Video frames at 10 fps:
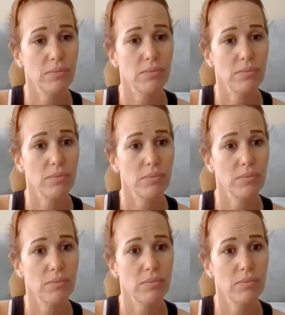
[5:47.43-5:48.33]

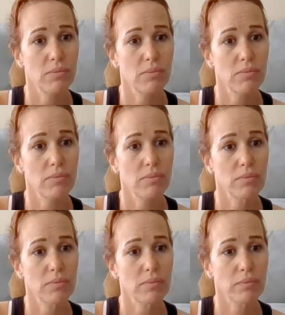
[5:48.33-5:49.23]

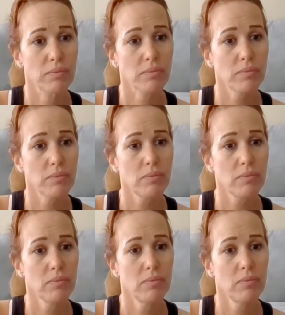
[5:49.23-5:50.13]

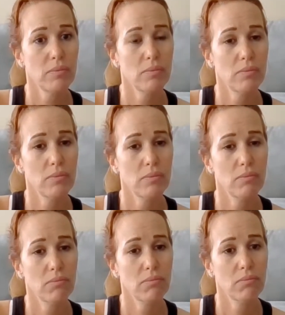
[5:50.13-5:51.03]

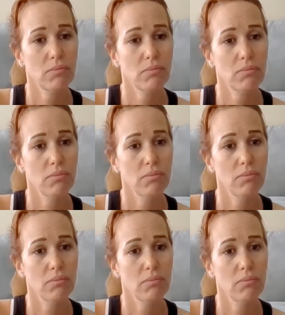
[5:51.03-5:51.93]

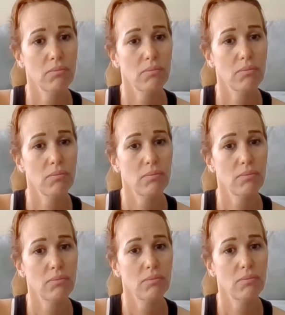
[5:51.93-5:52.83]

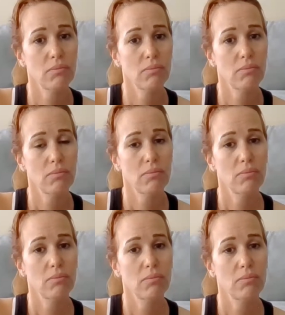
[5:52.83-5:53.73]

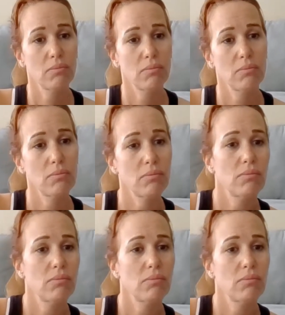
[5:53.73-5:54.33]
[no speech]